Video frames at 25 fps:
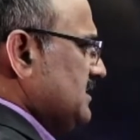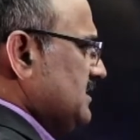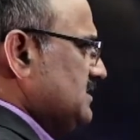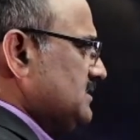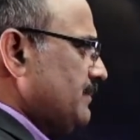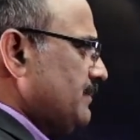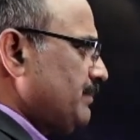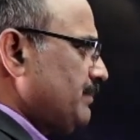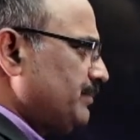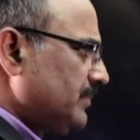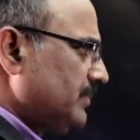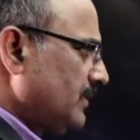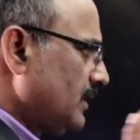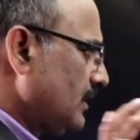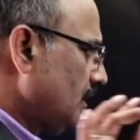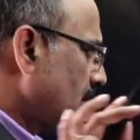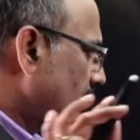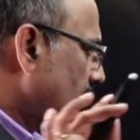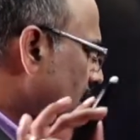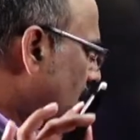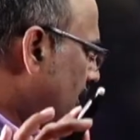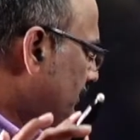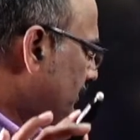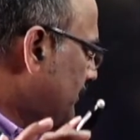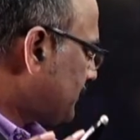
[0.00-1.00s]
is
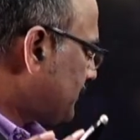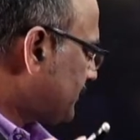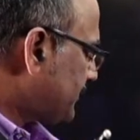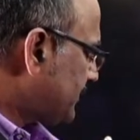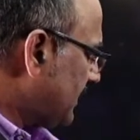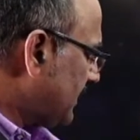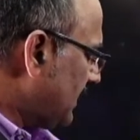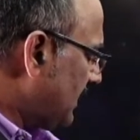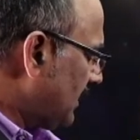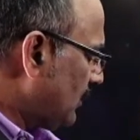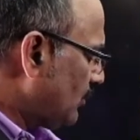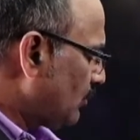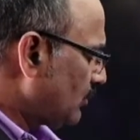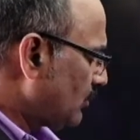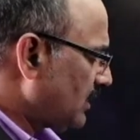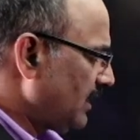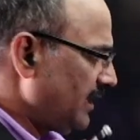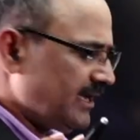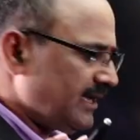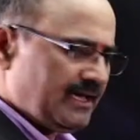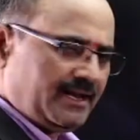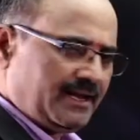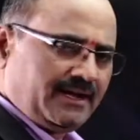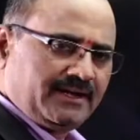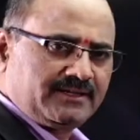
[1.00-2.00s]
absolutely
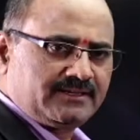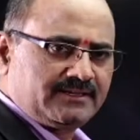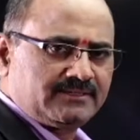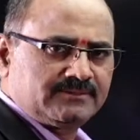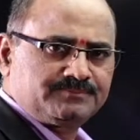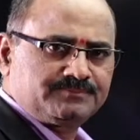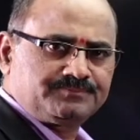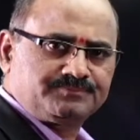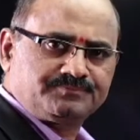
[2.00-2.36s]
correct.